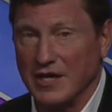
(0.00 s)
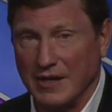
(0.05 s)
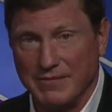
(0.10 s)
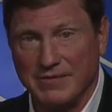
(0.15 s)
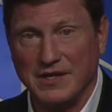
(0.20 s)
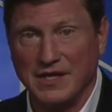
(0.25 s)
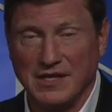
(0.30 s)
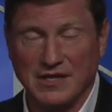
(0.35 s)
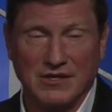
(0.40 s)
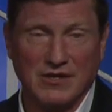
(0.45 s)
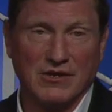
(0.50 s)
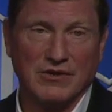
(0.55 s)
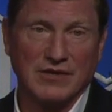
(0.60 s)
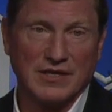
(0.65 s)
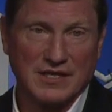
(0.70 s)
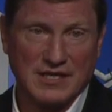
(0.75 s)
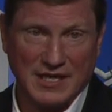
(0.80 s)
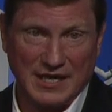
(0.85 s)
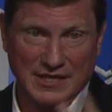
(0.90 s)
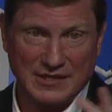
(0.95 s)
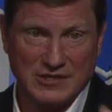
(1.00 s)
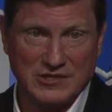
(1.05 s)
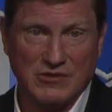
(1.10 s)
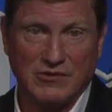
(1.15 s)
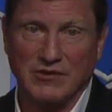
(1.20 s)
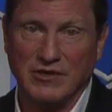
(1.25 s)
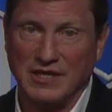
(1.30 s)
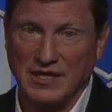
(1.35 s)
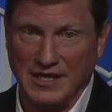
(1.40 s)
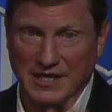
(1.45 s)
I'm thinking hurricanes,
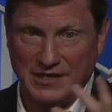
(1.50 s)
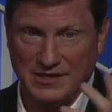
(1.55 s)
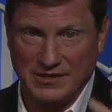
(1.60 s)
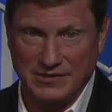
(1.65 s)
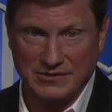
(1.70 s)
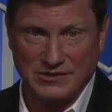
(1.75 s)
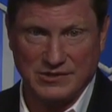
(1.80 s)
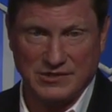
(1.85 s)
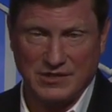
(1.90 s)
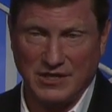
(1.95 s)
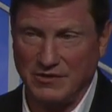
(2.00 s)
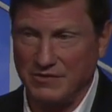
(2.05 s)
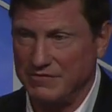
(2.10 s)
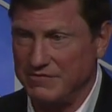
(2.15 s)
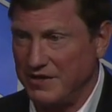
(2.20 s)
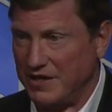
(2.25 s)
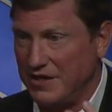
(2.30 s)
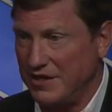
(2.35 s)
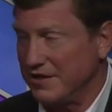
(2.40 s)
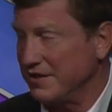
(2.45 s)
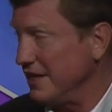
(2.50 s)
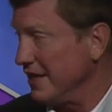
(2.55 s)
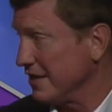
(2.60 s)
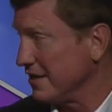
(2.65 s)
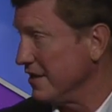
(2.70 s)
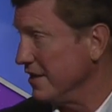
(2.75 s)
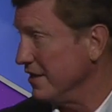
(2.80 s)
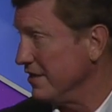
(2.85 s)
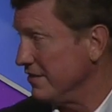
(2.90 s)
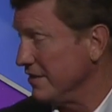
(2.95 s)
tornadoes, snowfall, that
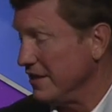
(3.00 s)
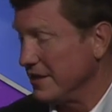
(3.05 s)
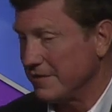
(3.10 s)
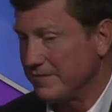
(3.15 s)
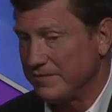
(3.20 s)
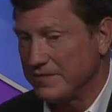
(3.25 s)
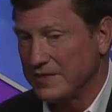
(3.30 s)
kind of thing.